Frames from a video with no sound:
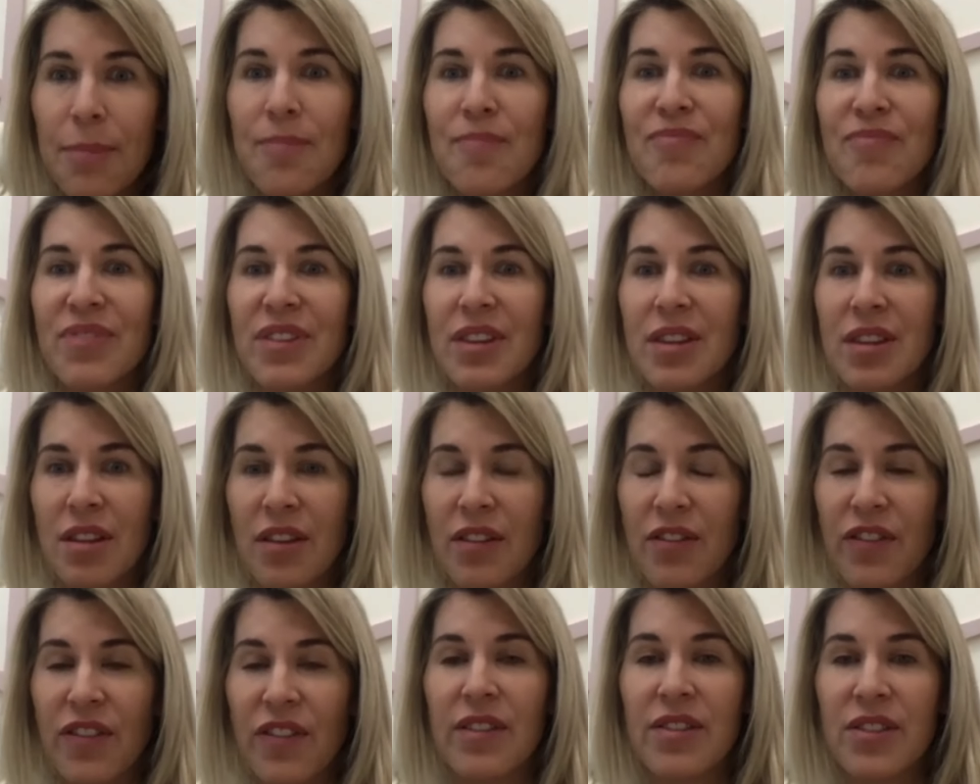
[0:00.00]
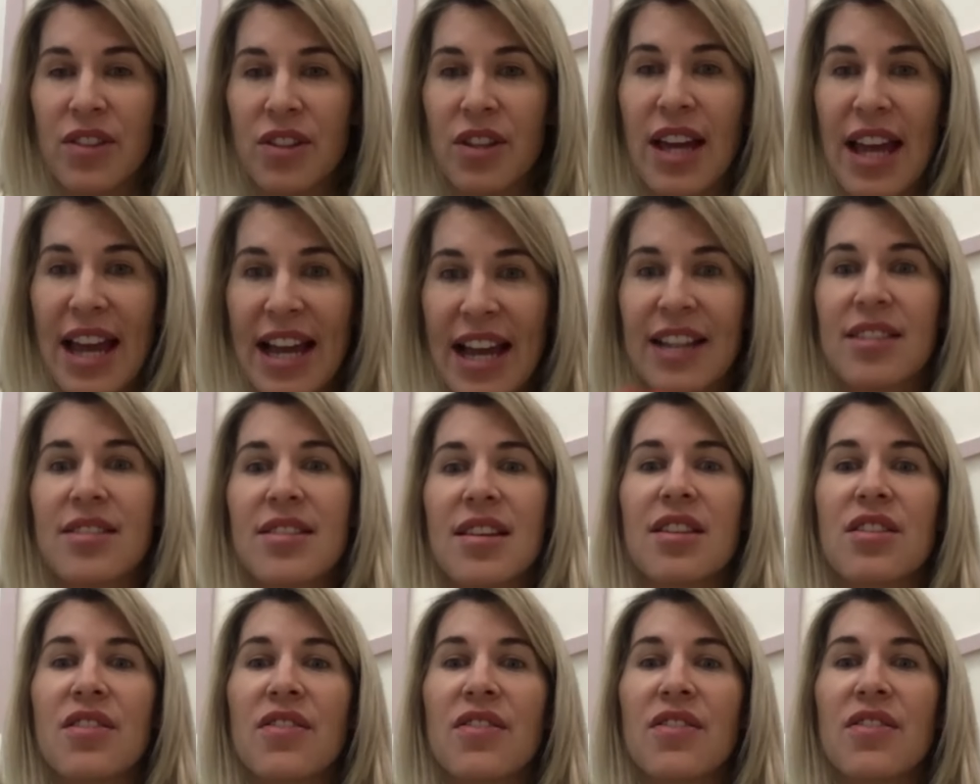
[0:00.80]
the
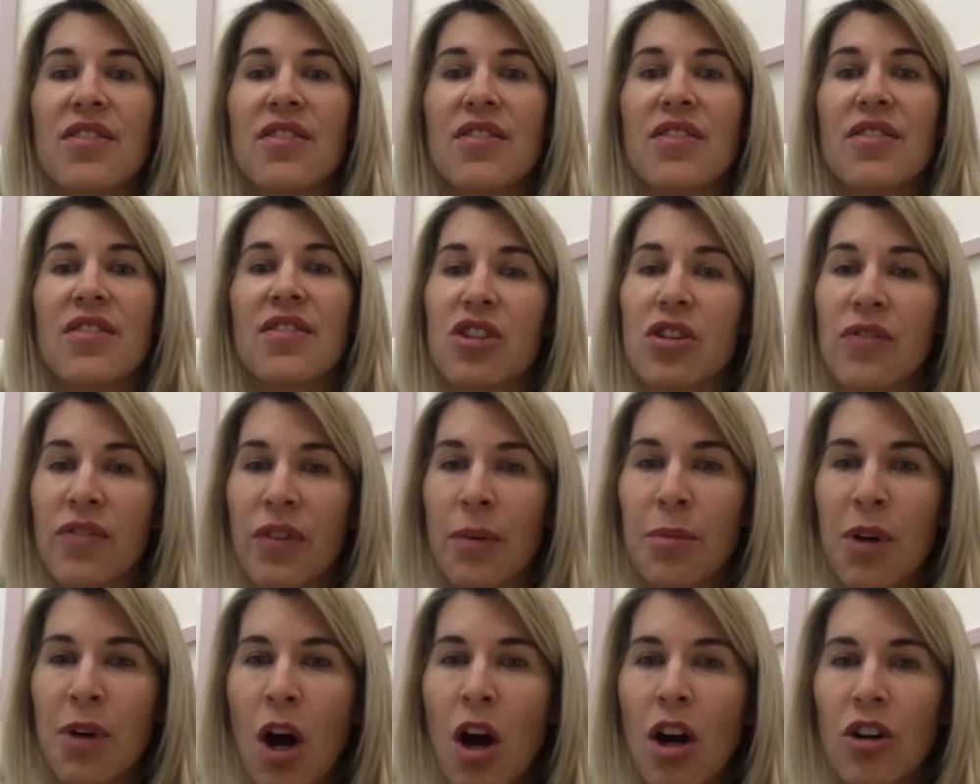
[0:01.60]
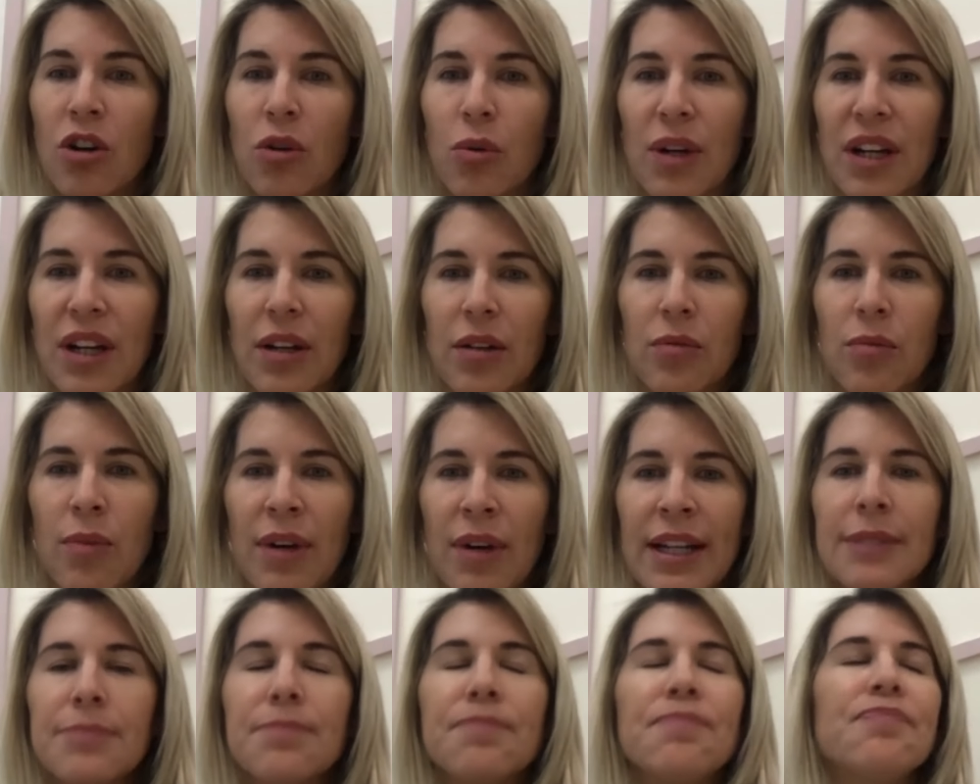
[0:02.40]
excess vibration from concrete,
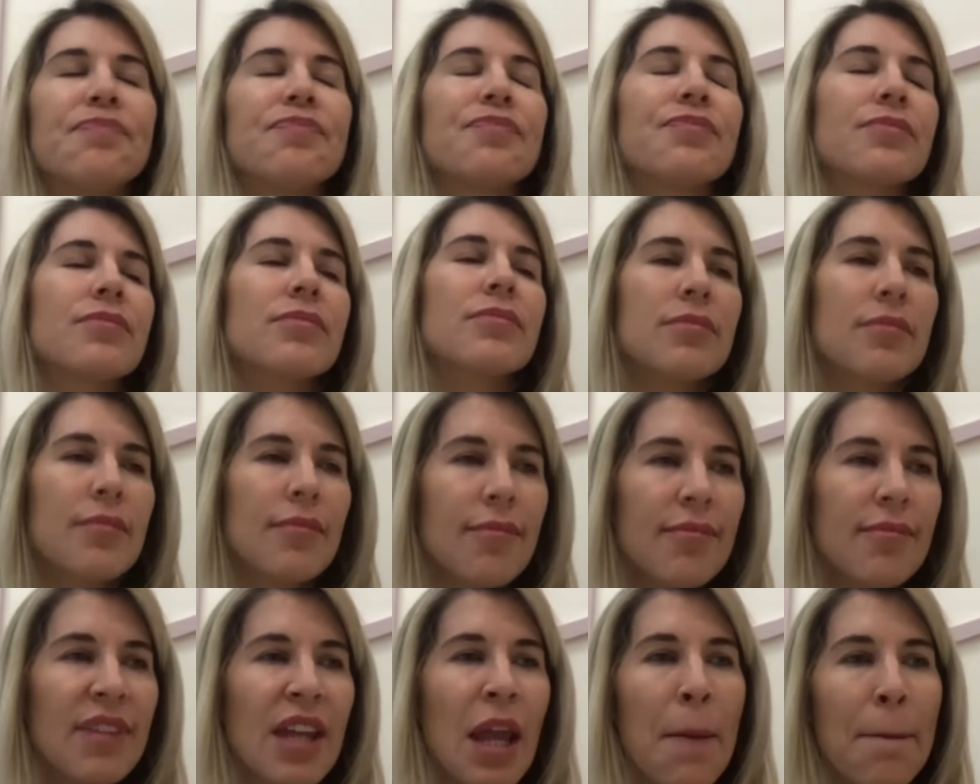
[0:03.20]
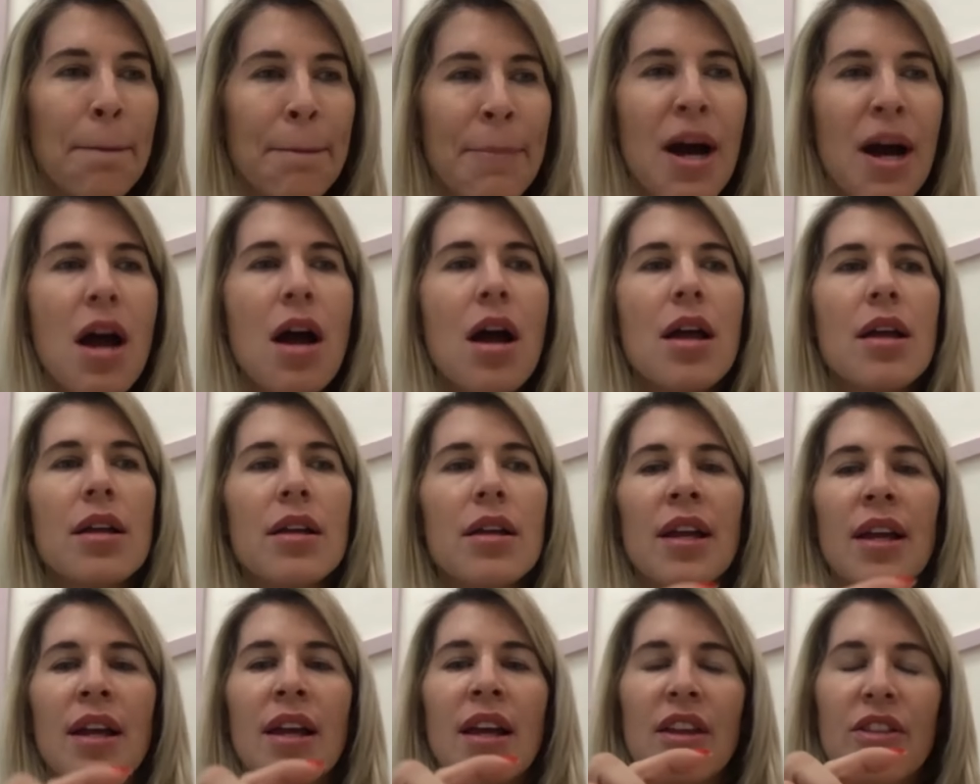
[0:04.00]
right? But
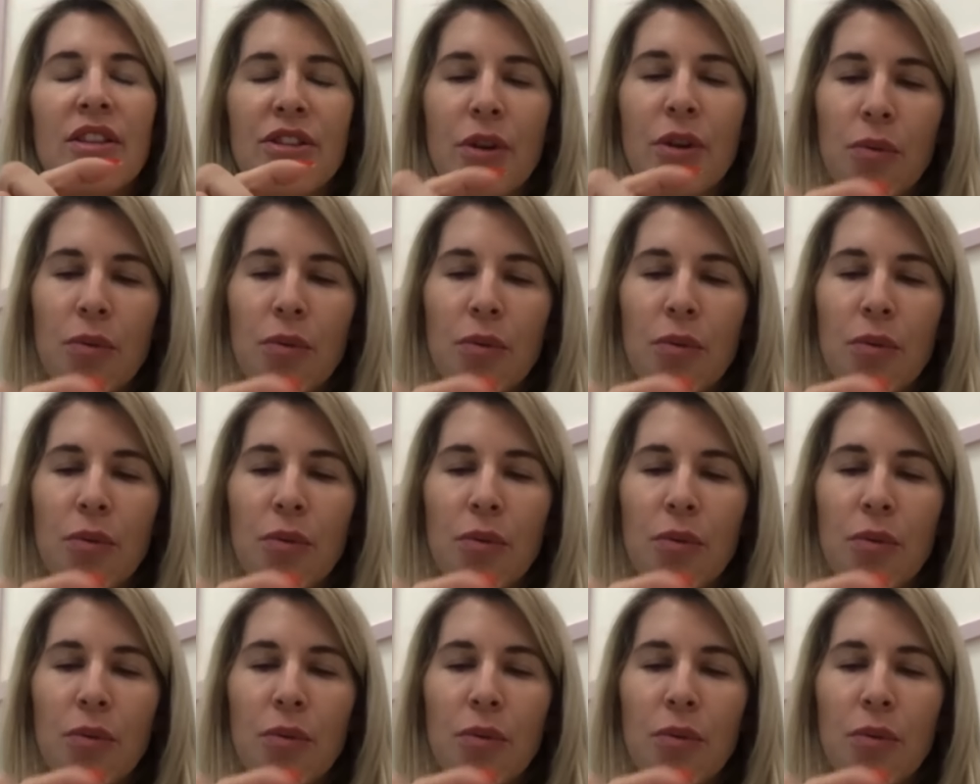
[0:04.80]
the